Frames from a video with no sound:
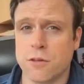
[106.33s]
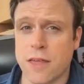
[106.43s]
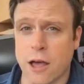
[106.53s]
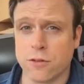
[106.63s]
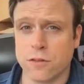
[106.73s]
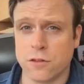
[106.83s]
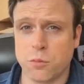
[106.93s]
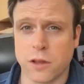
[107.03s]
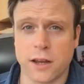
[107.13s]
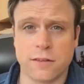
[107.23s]
thousands of
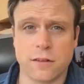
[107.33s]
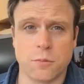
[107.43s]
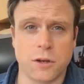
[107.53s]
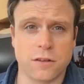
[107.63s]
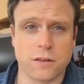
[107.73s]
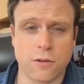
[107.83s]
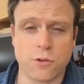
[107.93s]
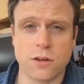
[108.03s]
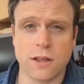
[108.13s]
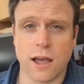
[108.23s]
planets that have been
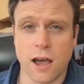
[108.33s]
discovered.